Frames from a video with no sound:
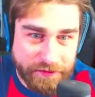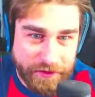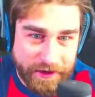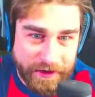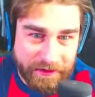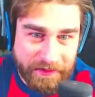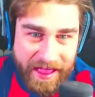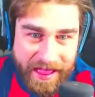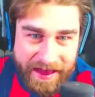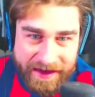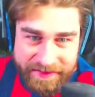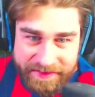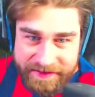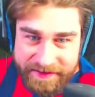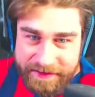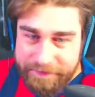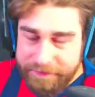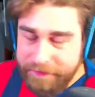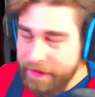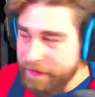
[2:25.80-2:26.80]
trade a lot of the
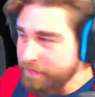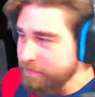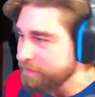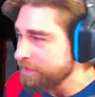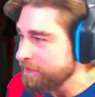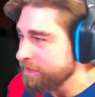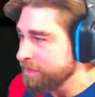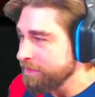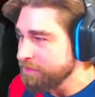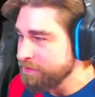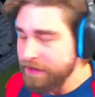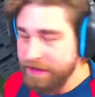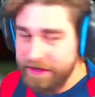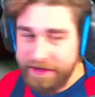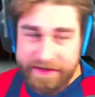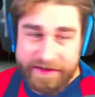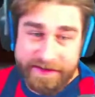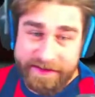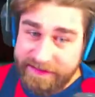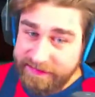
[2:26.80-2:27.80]
defense. I
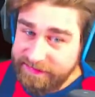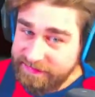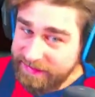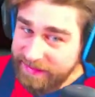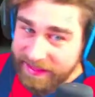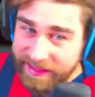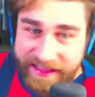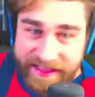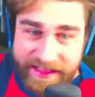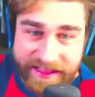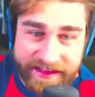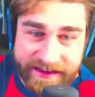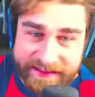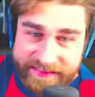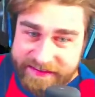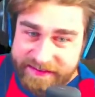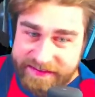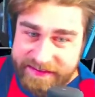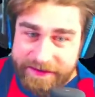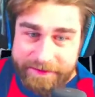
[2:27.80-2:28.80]
traded a lot
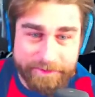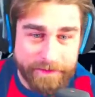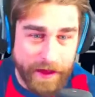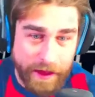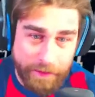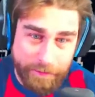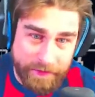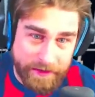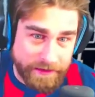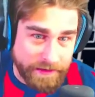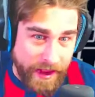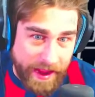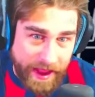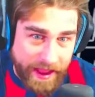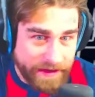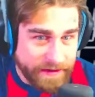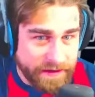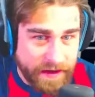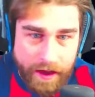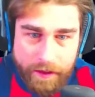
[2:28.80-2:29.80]
of the defense. I mean,
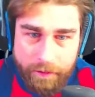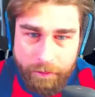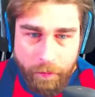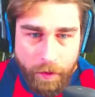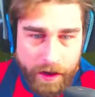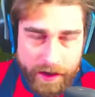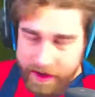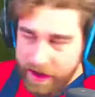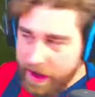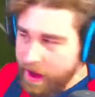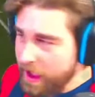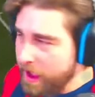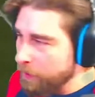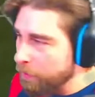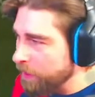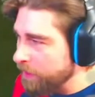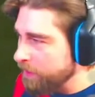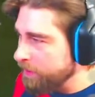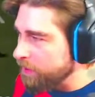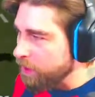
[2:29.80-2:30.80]
I I want I
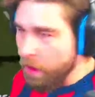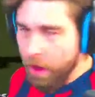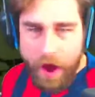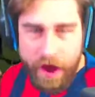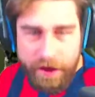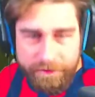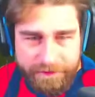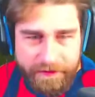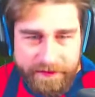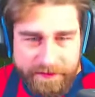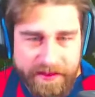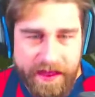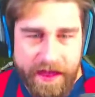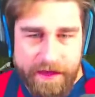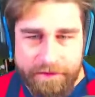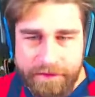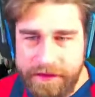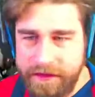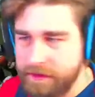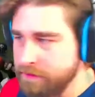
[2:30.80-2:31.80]
wanted to go offense
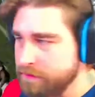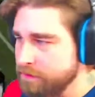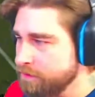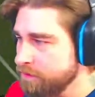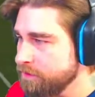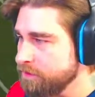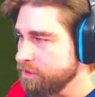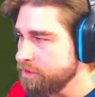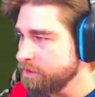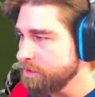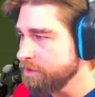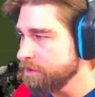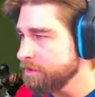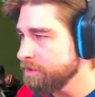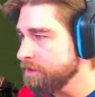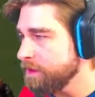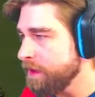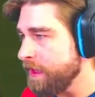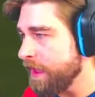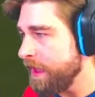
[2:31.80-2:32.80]
heavy,
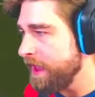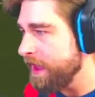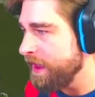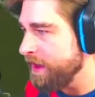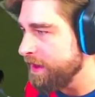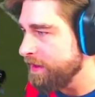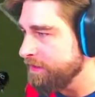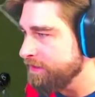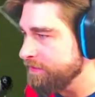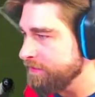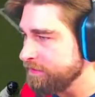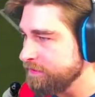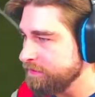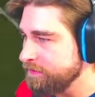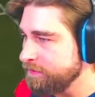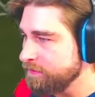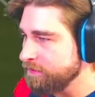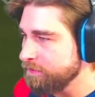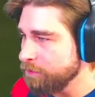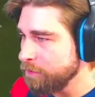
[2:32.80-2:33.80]
and
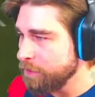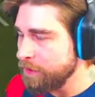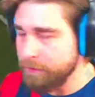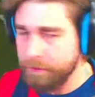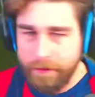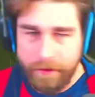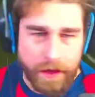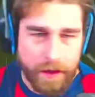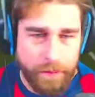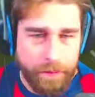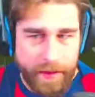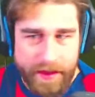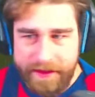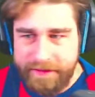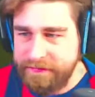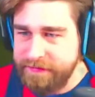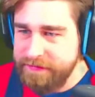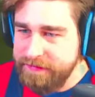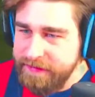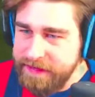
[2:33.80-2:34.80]
we we're gonna pay
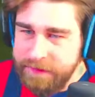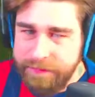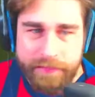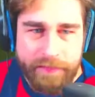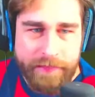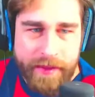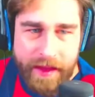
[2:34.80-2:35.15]
a steep